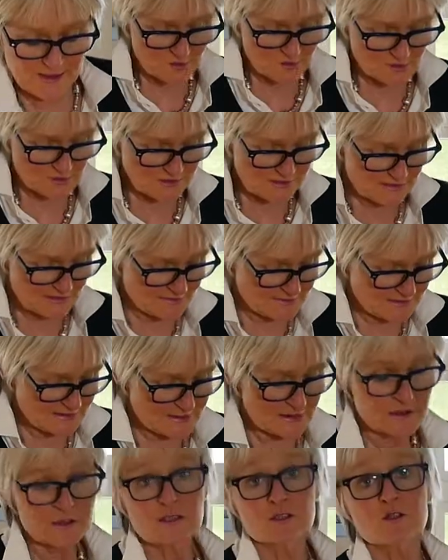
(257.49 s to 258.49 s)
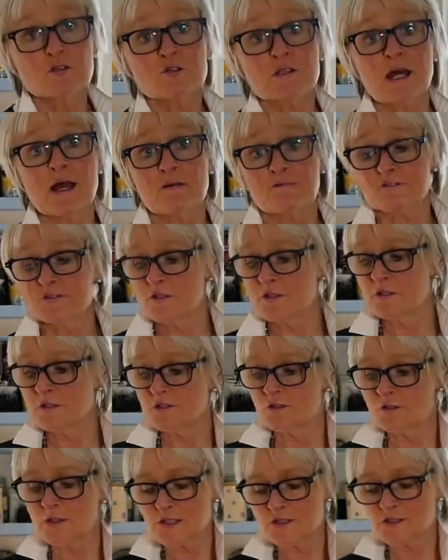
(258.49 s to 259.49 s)
Just gives it, you
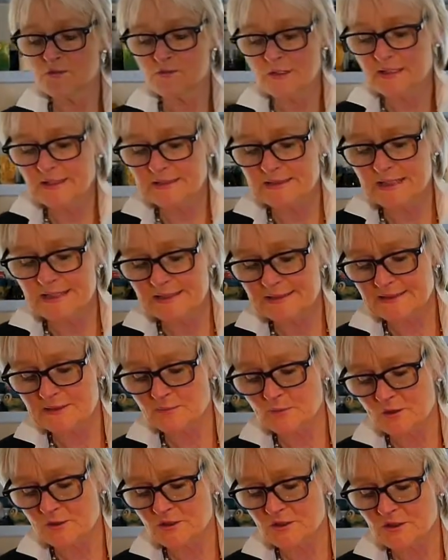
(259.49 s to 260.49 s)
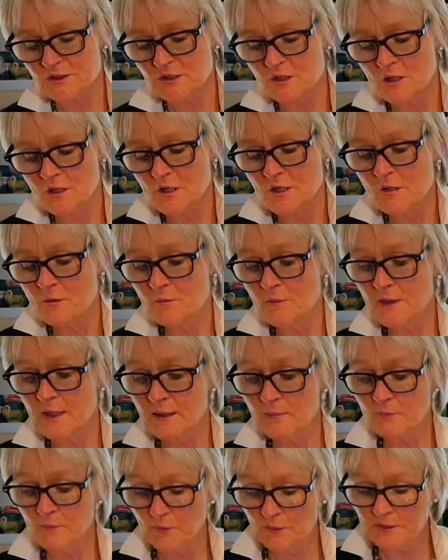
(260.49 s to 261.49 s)
don't actually really taste the mustard, but
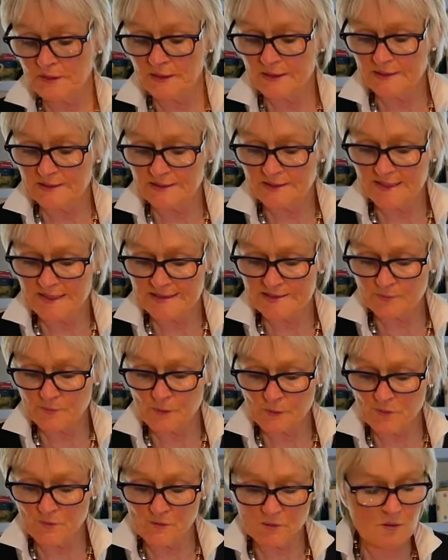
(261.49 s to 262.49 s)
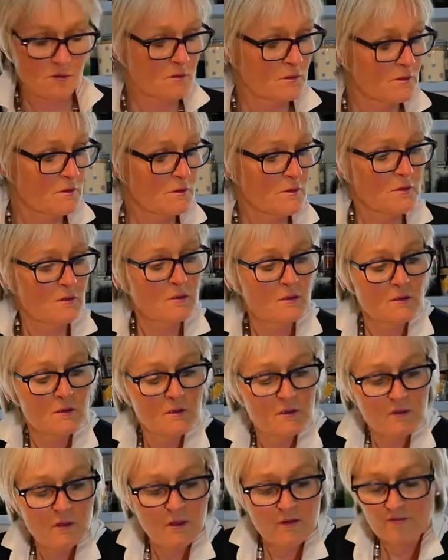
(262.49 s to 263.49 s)
I'm putting in a teaspoon
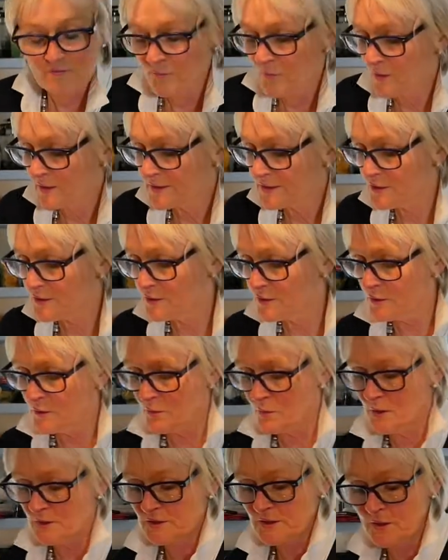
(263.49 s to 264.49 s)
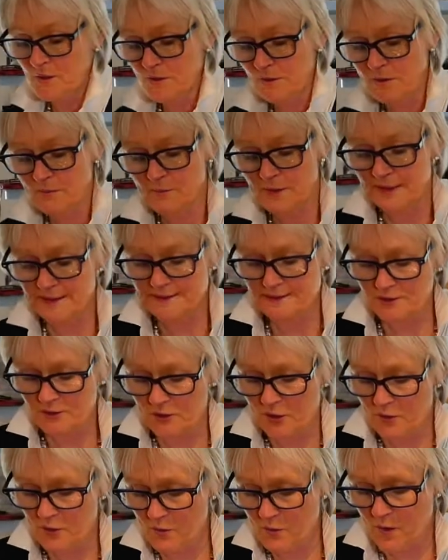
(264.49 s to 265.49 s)
of mustard, which I'm going to mix
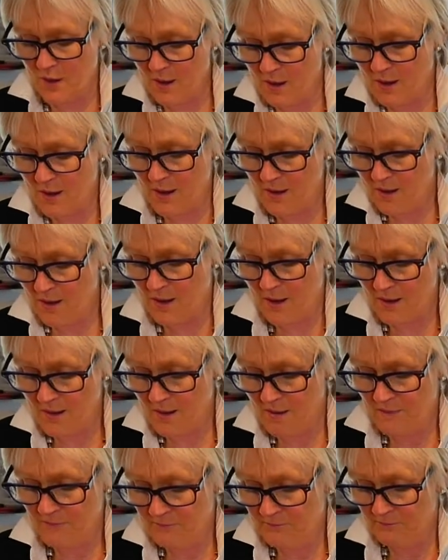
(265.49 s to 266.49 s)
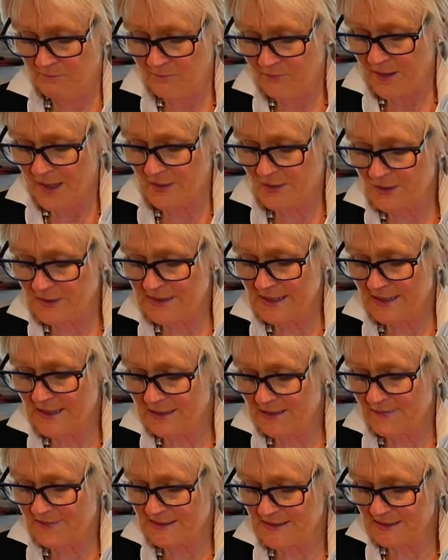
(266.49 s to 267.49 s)
through. I just think it
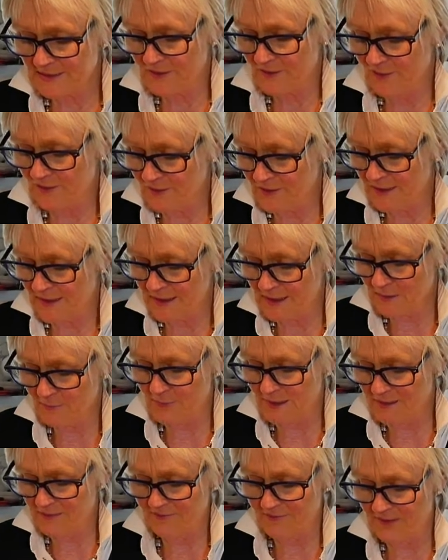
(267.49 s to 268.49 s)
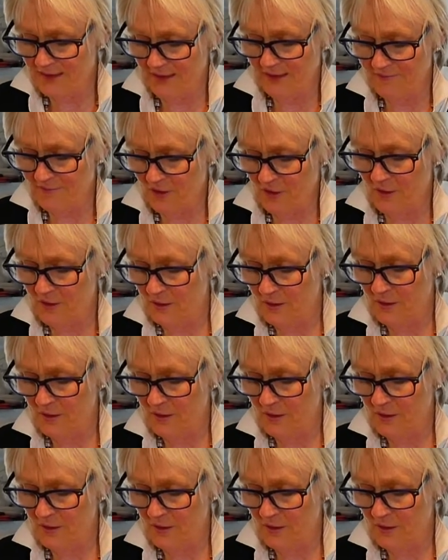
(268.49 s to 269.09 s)
gives it another little bit of flavour.